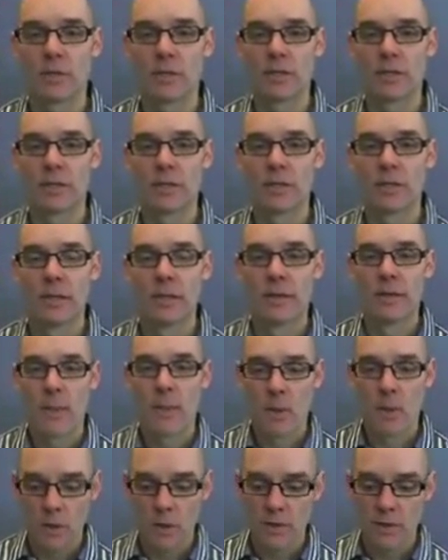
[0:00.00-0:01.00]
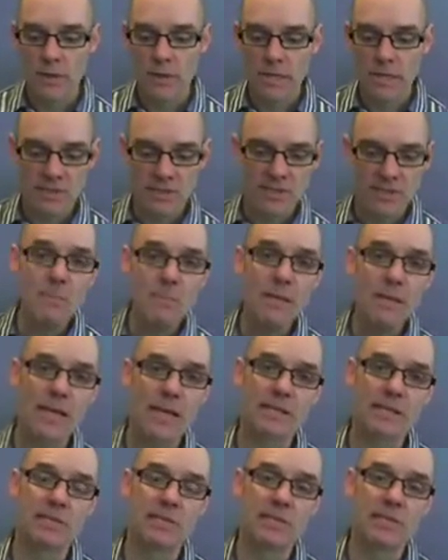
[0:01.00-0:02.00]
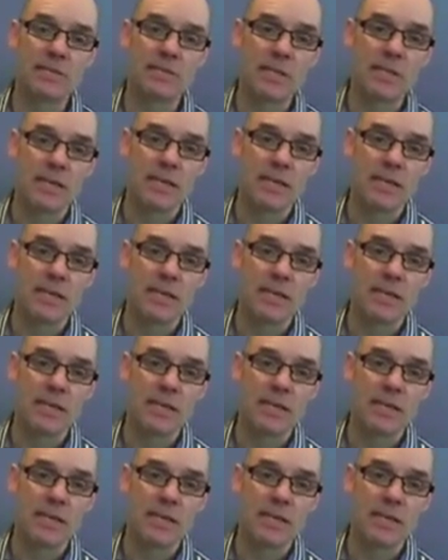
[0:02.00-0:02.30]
with. Well, in some cases,